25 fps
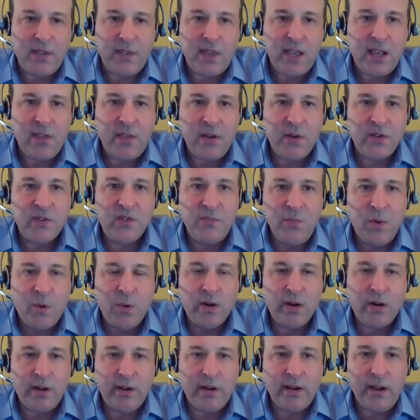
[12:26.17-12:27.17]
And there's
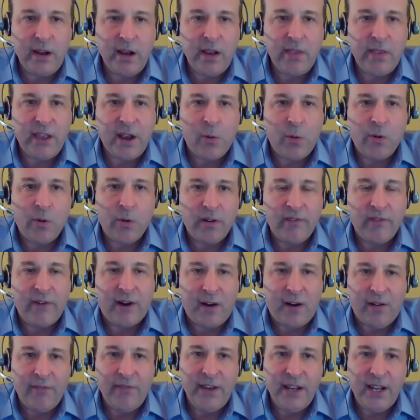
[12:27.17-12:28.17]
more that we're
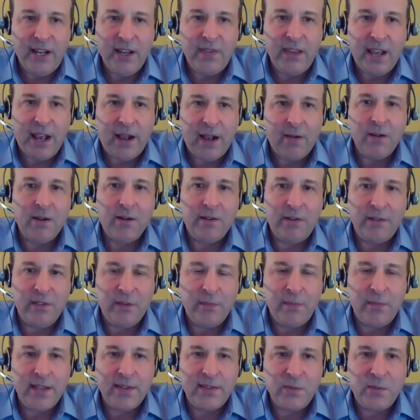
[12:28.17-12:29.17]
evolving in the
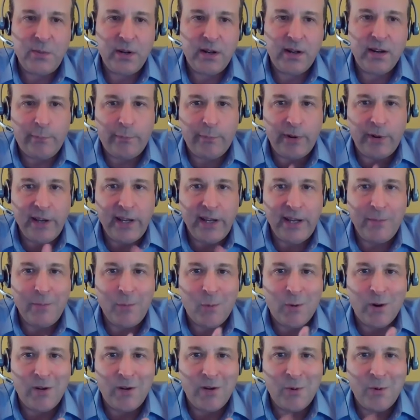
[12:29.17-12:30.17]
algorithm as we're bringing
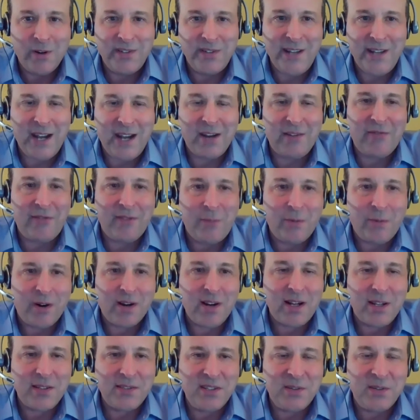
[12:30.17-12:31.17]
more and more data from more
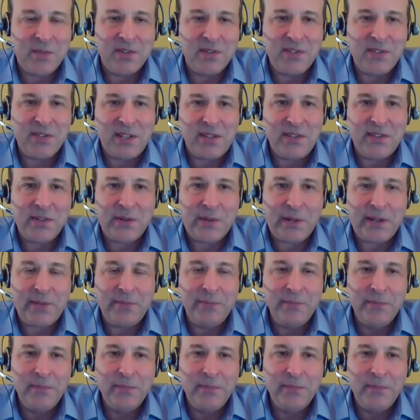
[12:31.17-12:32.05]
customers into it.